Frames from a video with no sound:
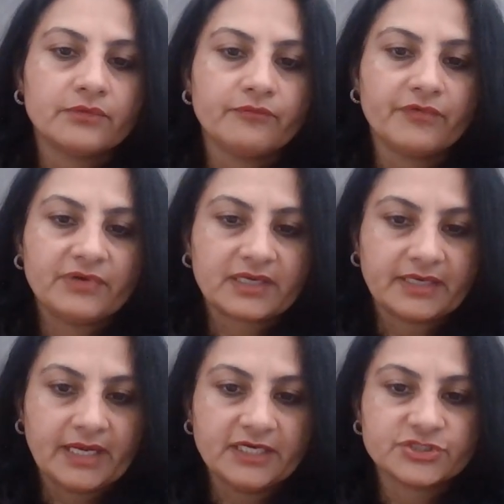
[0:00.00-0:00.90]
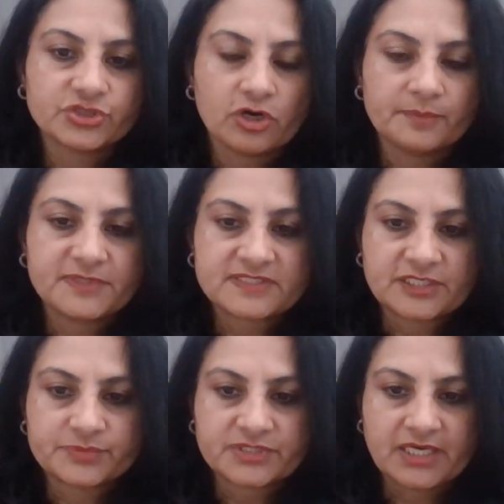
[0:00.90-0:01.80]
We will create job
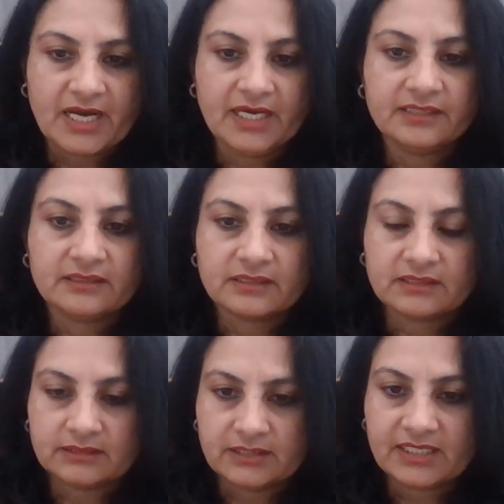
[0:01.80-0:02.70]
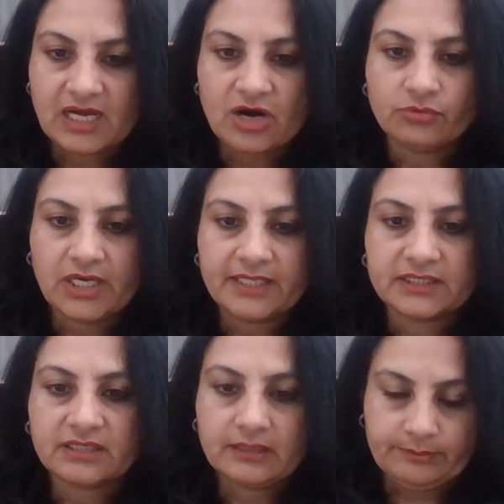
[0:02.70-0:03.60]
description and that outline
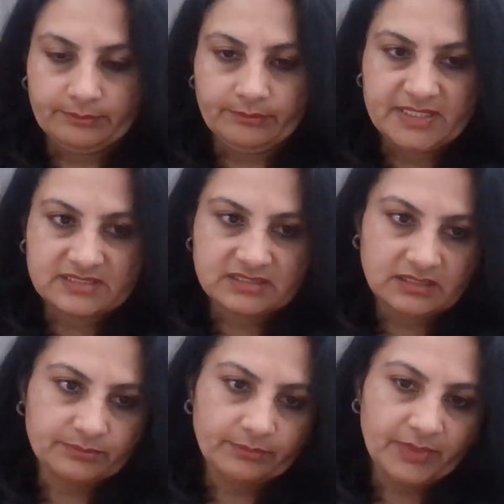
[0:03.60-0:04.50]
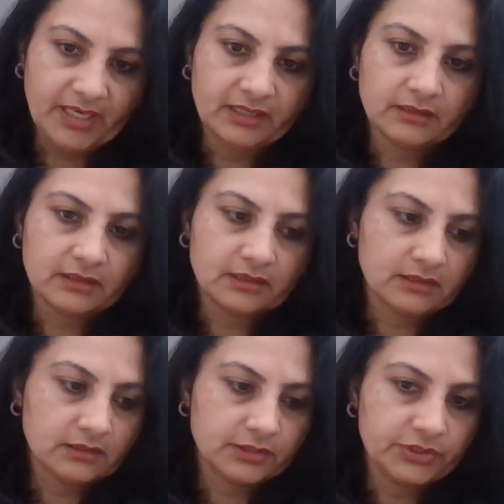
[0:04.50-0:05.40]
the basic main
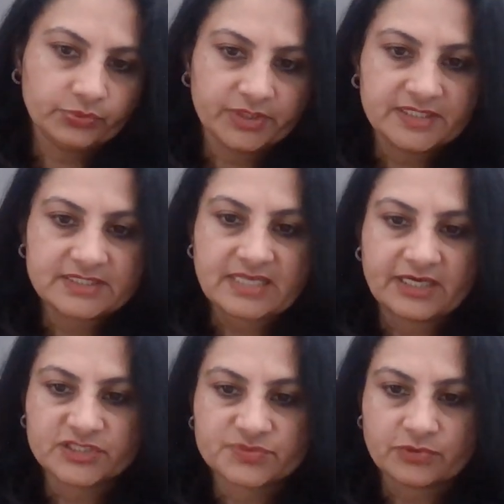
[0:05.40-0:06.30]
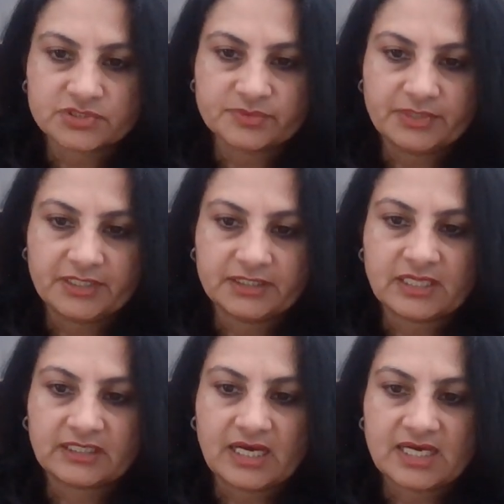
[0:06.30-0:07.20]
duties and responsibility,
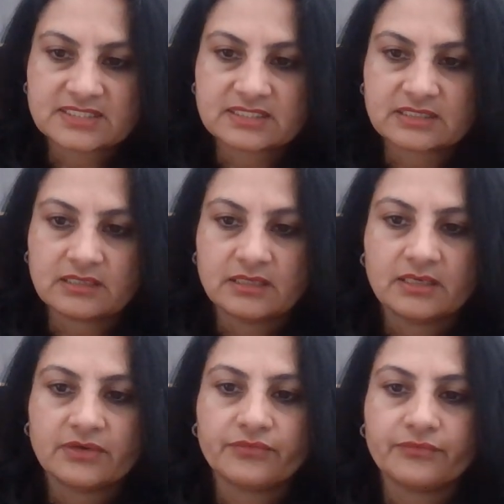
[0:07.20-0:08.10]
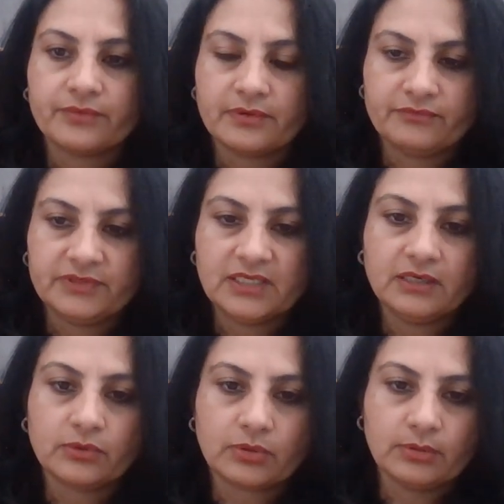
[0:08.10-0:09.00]
the task with the
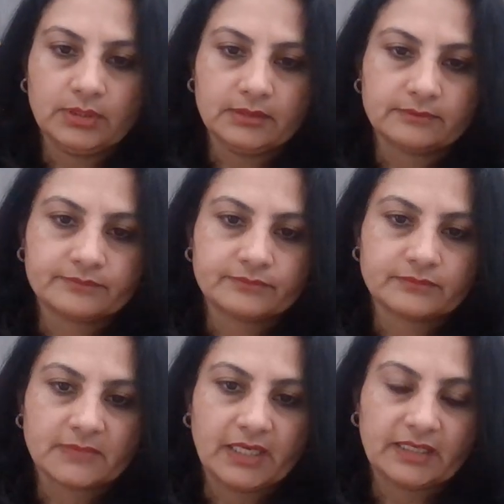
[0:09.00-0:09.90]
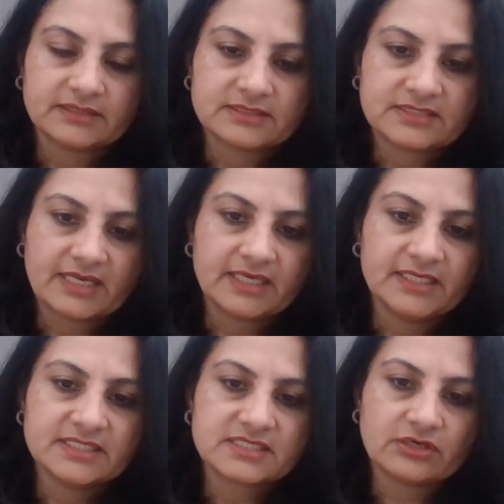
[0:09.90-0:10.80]
role. Second
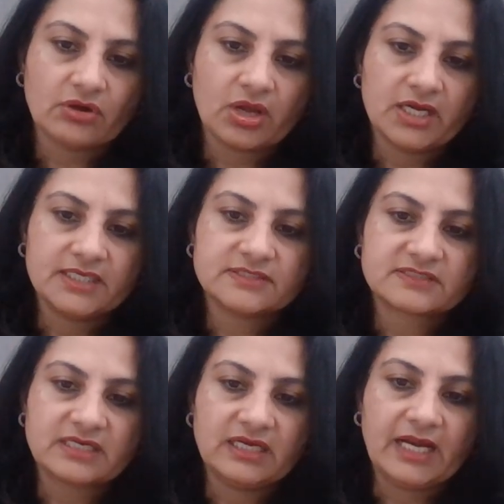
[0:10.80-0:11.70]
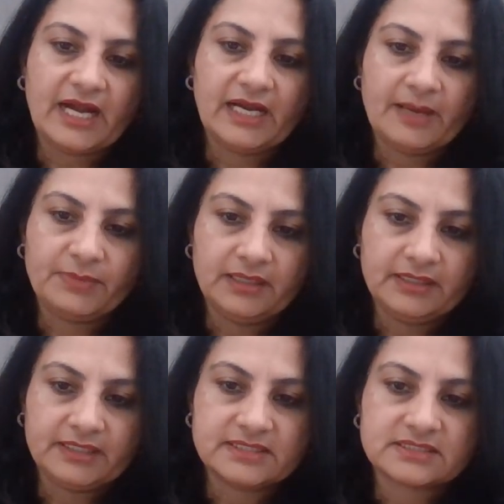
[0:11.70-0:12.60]
is knowledge, skill and
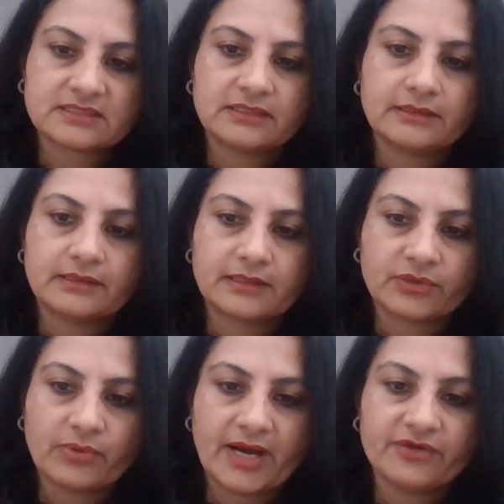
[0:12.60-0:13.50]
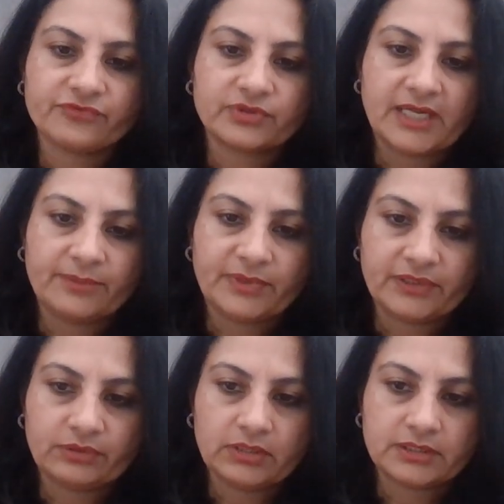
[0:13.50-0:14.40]
abilities required for that
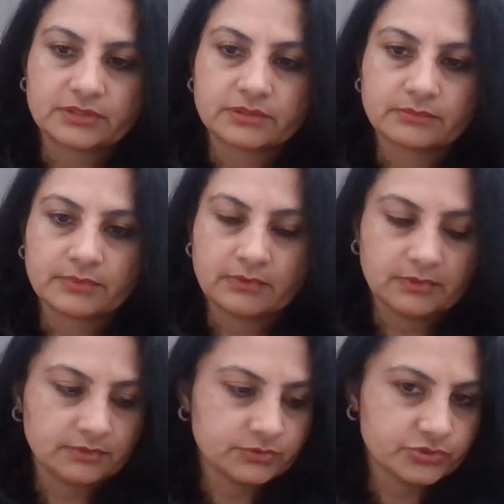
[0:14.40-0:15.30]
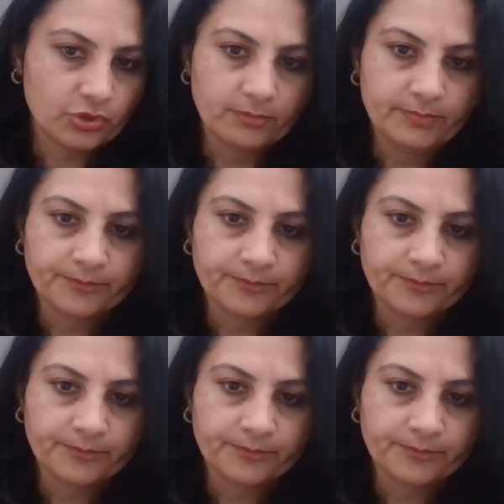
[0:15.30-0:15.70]
particular job,